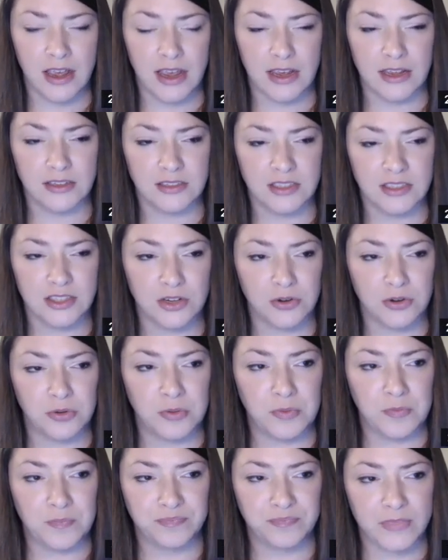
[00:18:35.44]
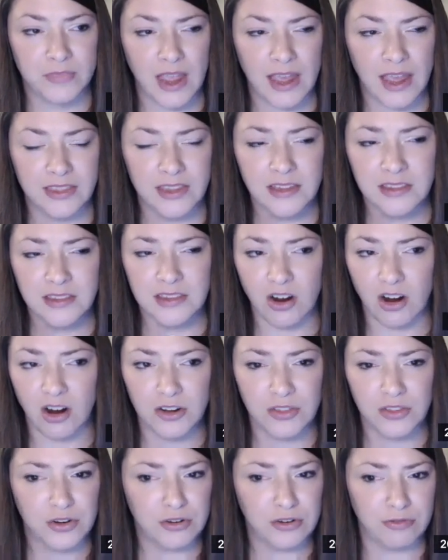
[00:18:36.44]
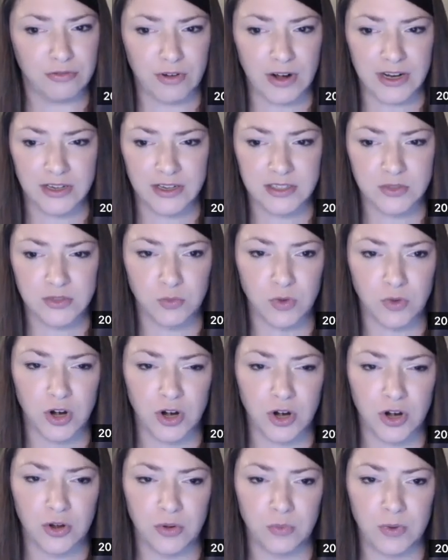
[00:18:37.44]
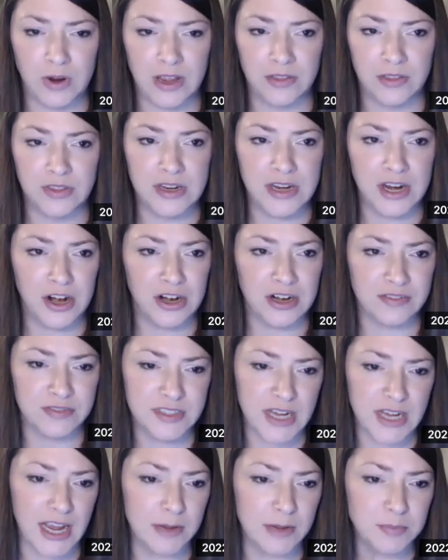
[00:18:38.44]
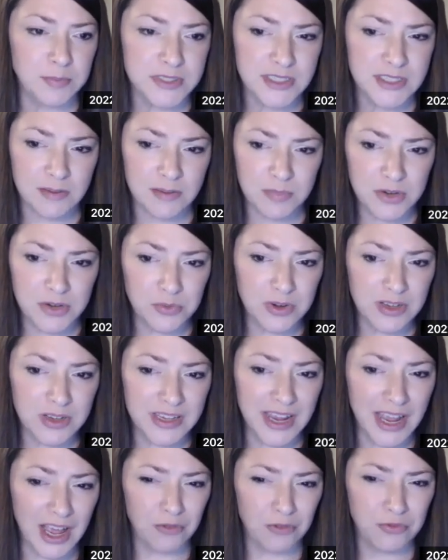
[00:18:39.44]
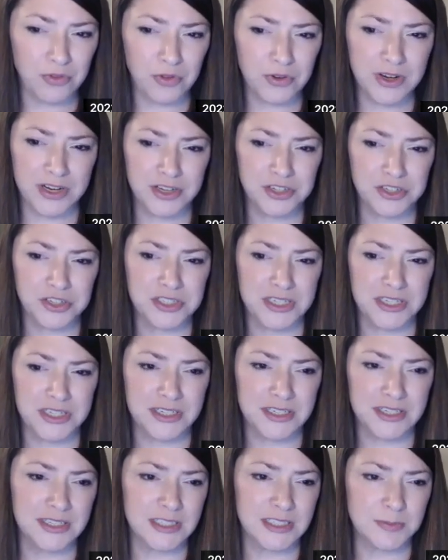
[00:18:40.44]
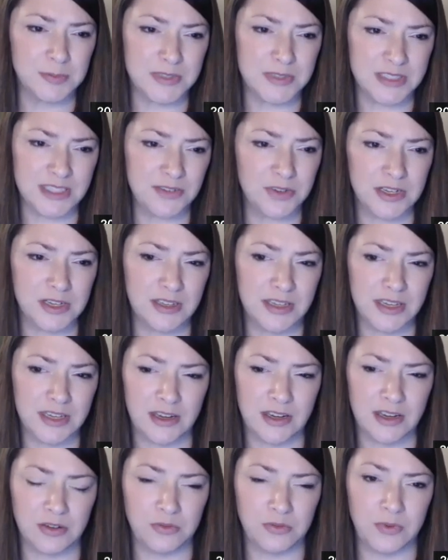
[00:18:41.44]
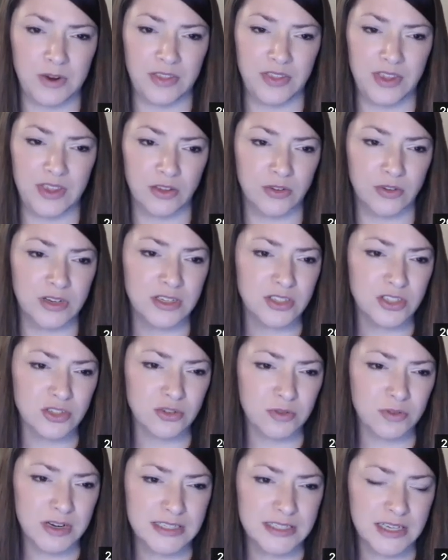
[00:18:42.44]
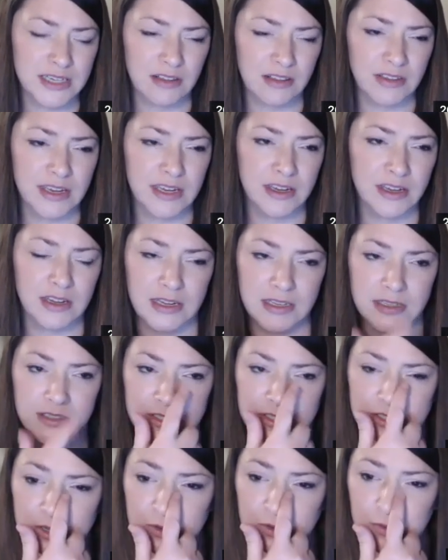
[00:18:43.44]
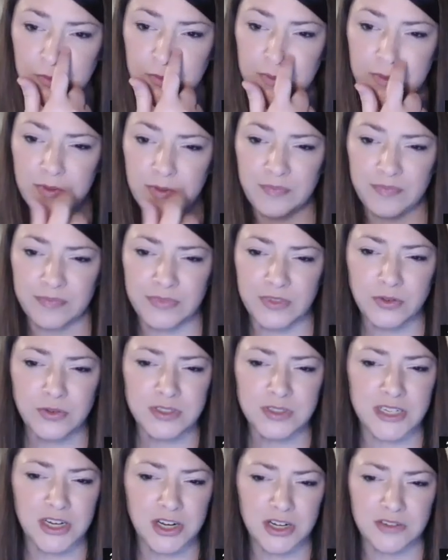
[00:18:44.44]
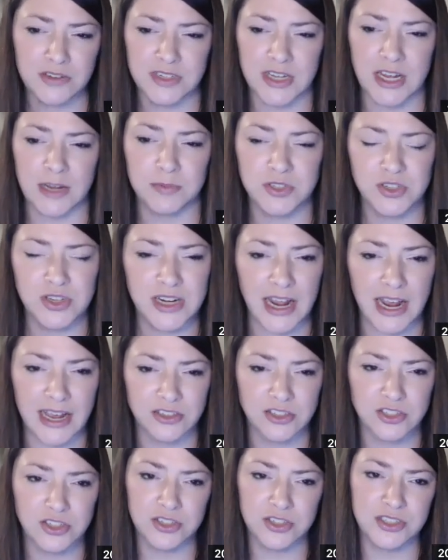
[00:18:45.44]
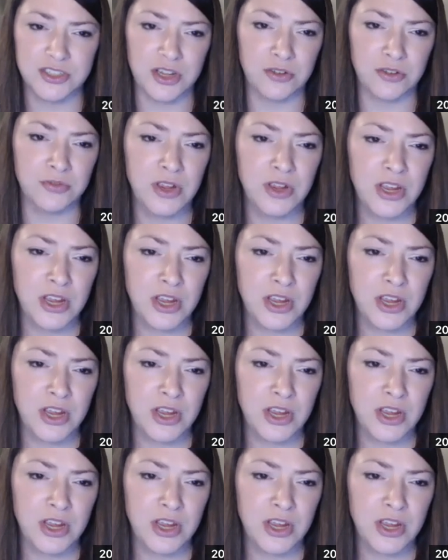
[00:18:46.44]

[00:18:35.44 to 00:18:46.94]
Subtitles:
And so I think that Arthur Frank's work with narrative types can be really helpful in understanding, specifically with illness storytelling. And so those narrative types, you can ask yourself,